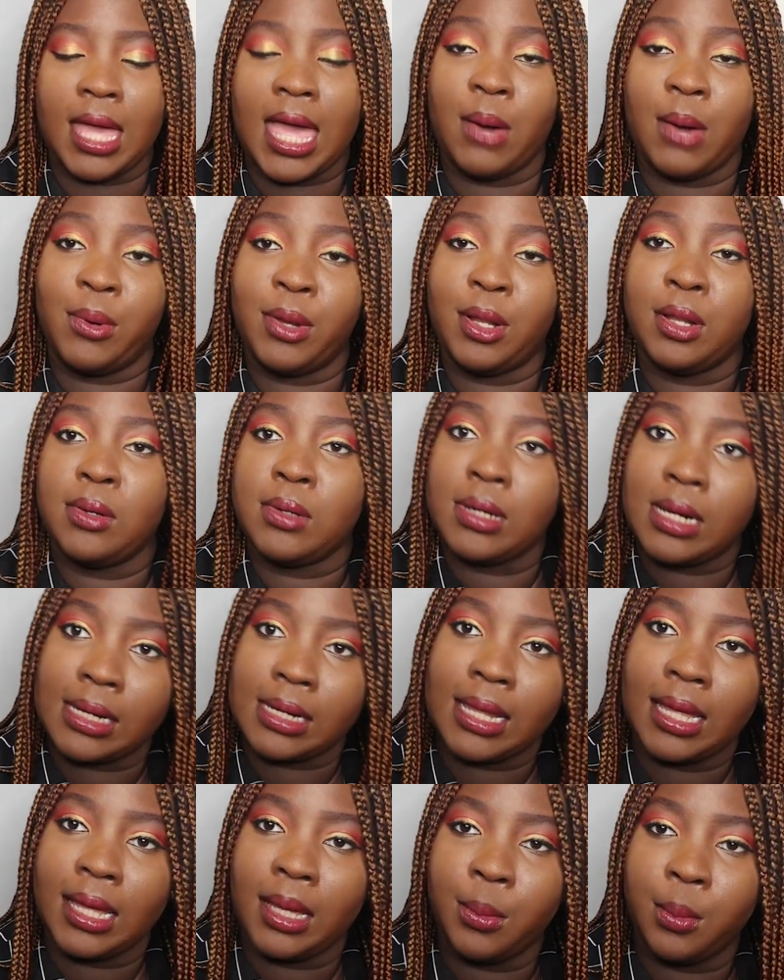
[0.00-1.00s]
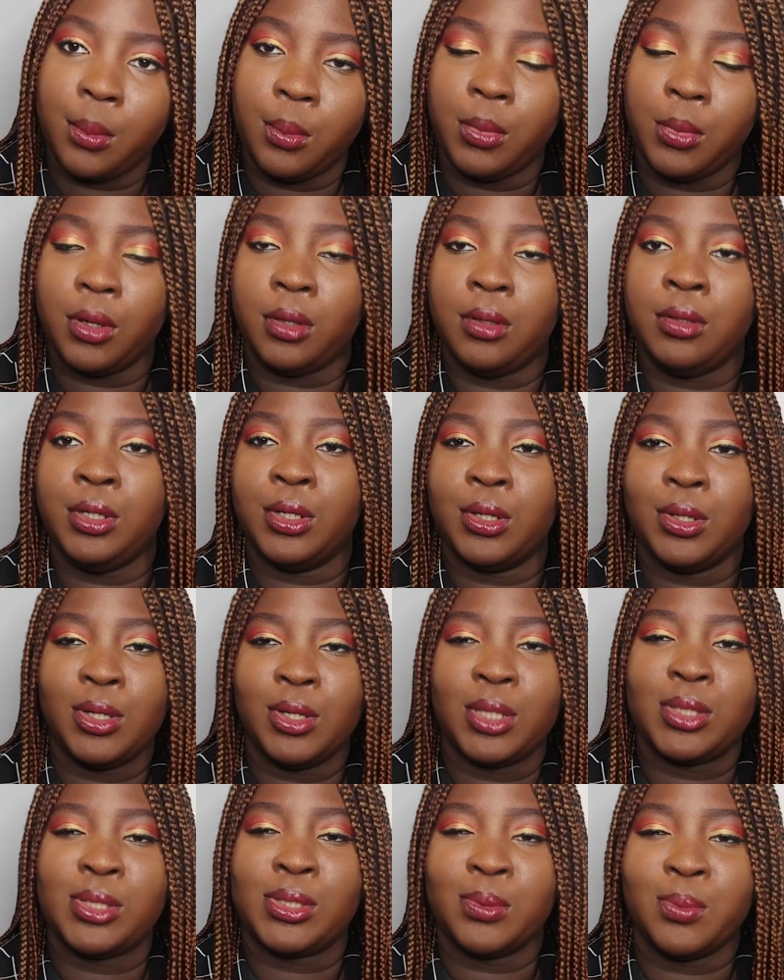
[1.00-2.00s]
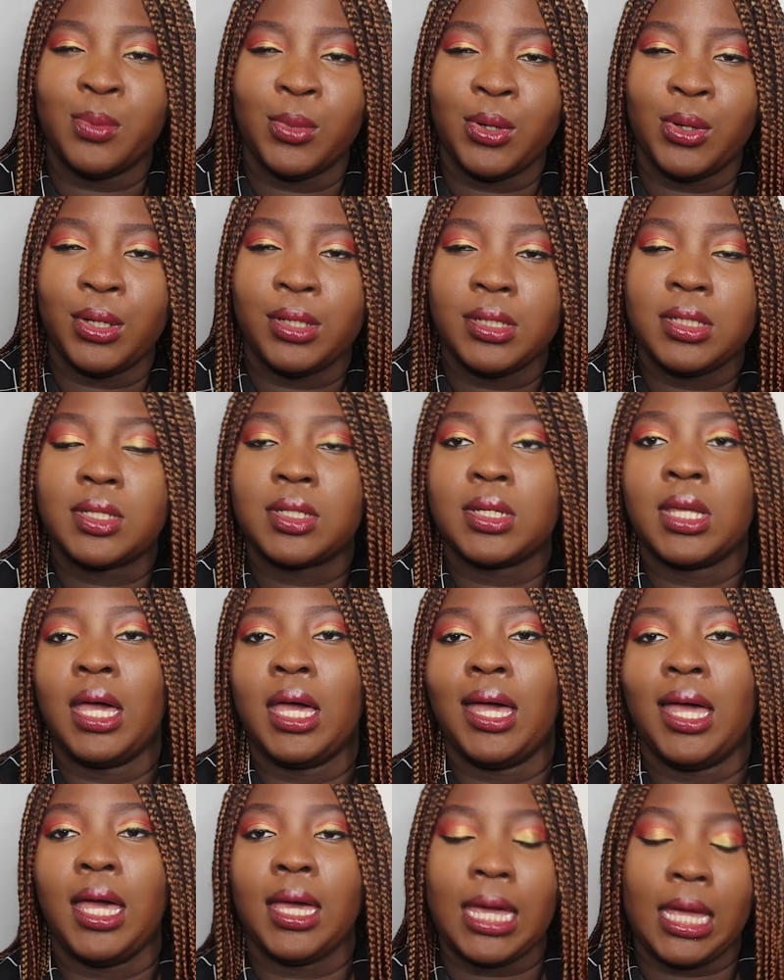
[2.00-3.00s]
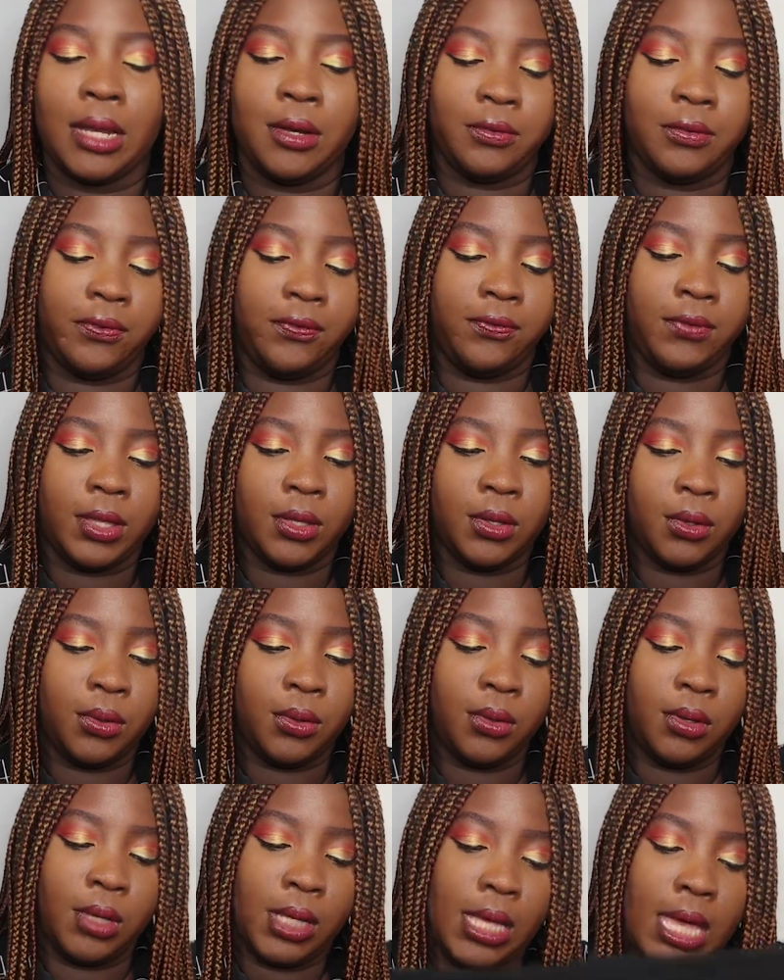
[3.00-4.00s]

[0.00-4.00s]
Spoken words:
I want to look glam, but you know, not too much. Kind of feel.